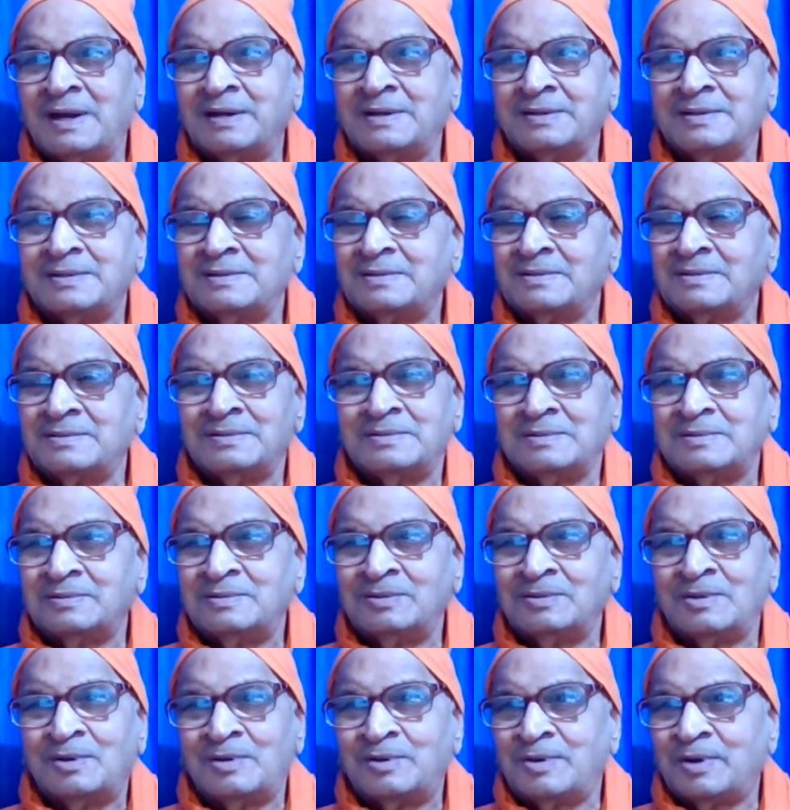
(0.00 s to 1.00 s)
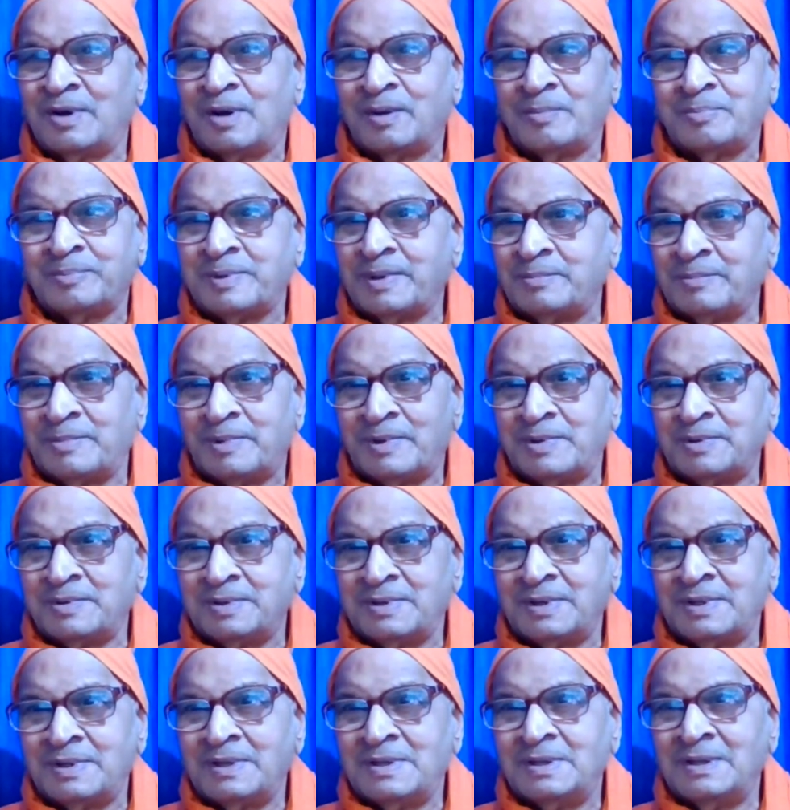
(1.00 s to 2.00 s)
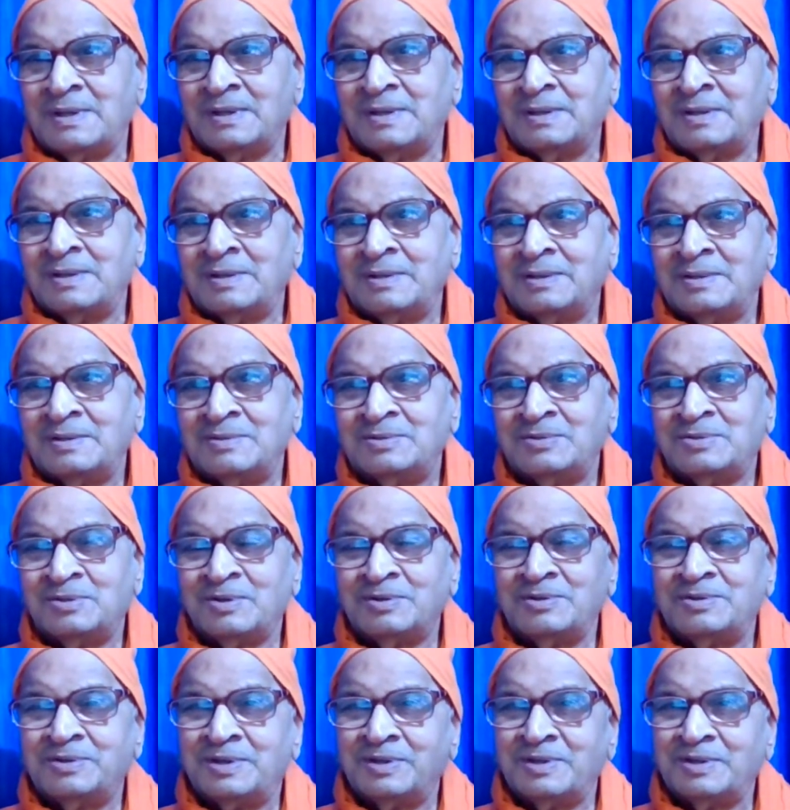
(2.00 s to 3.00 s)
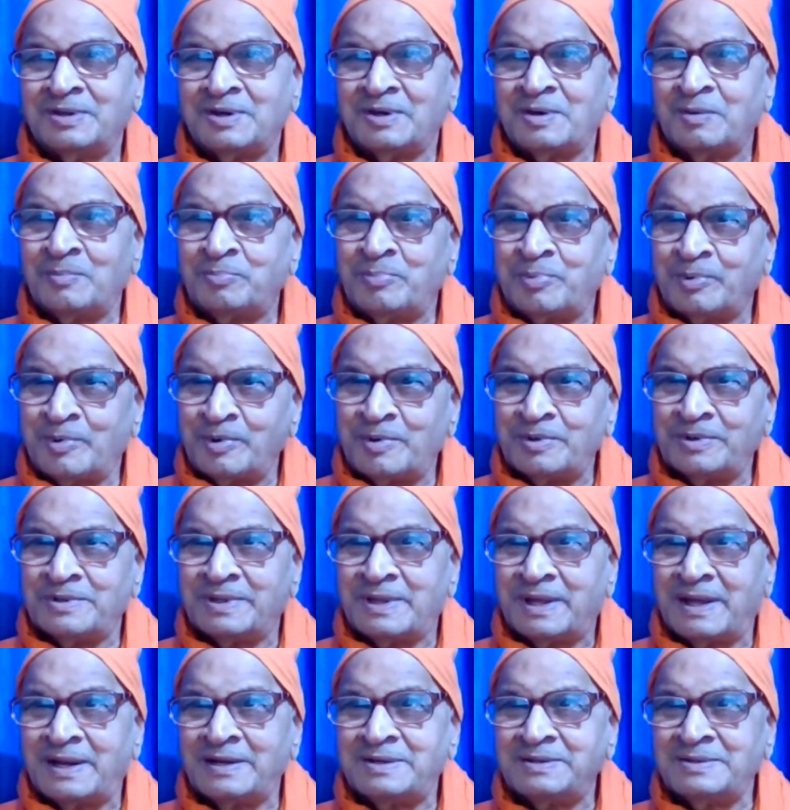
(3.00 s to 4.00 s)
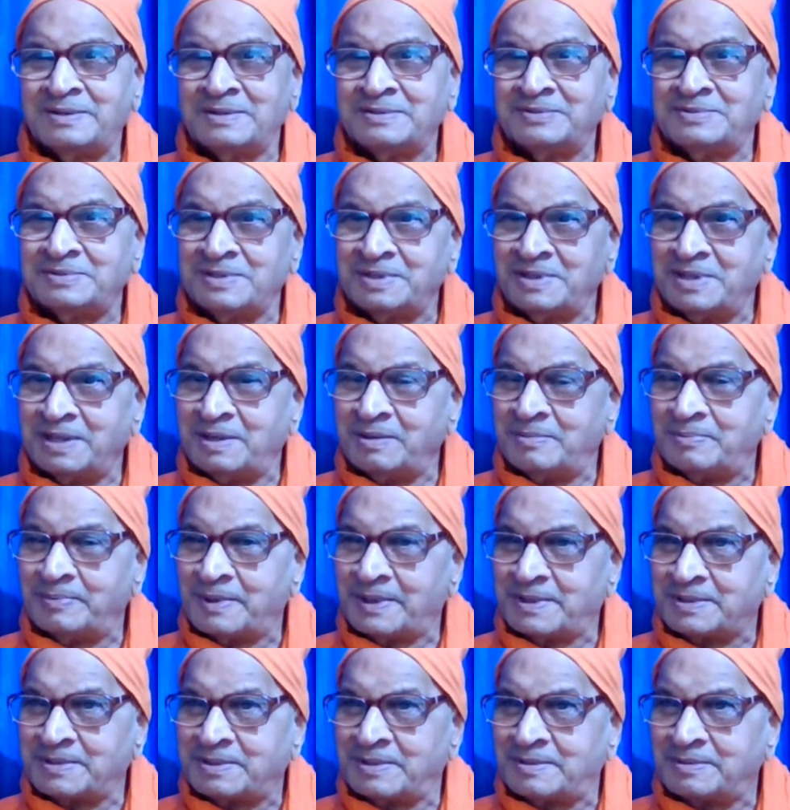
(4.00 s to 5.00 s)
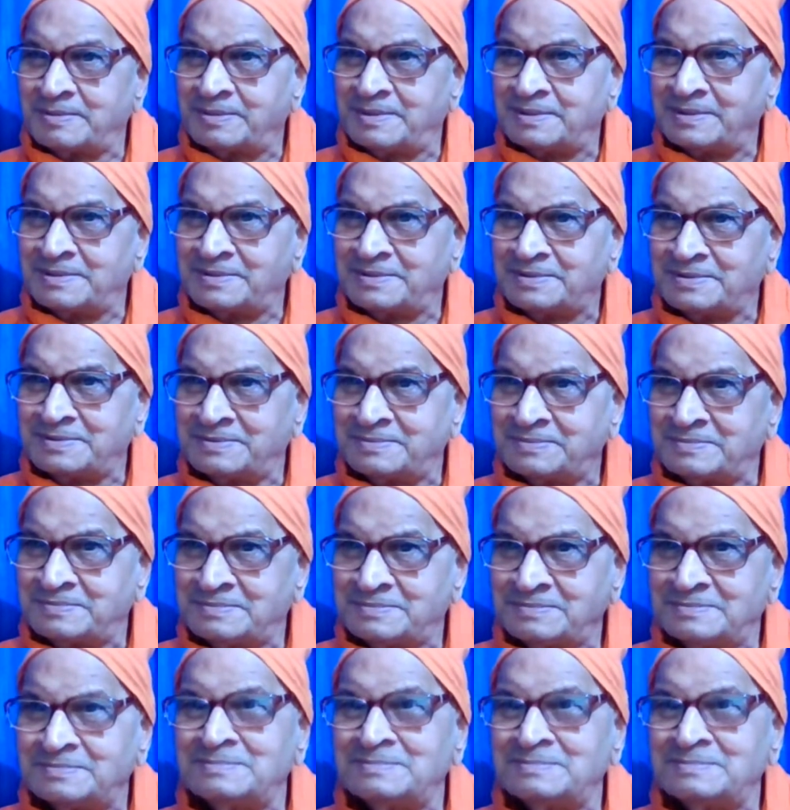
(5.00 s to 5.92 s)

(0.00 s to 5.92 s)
And no drop came out. So Janaka proved that this is the effect of this.